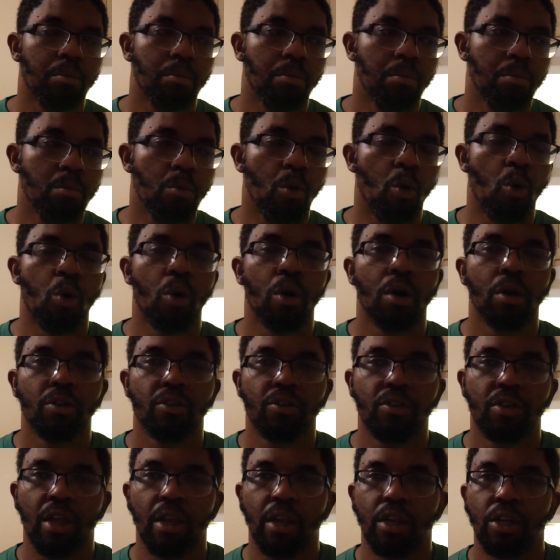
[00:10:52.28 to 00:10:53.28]
more
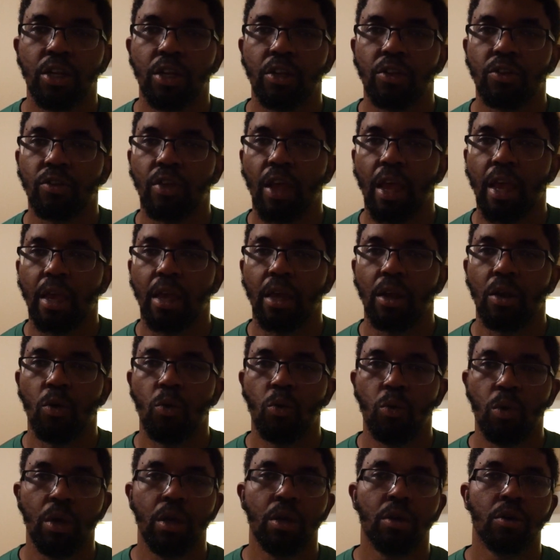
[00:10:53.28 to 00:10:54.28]
instead of just taking a
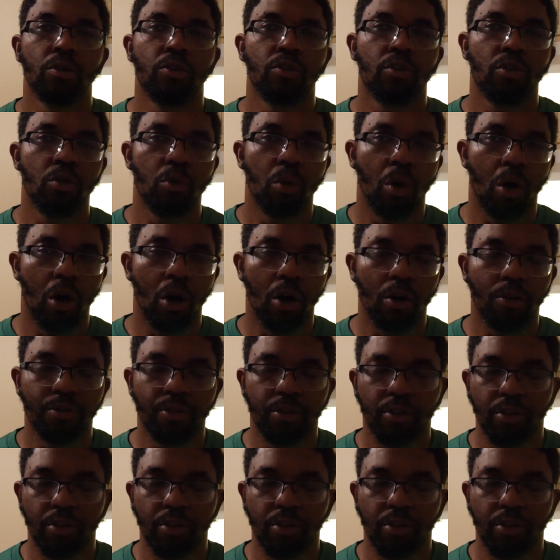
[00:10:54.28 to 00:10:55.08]
week or two off.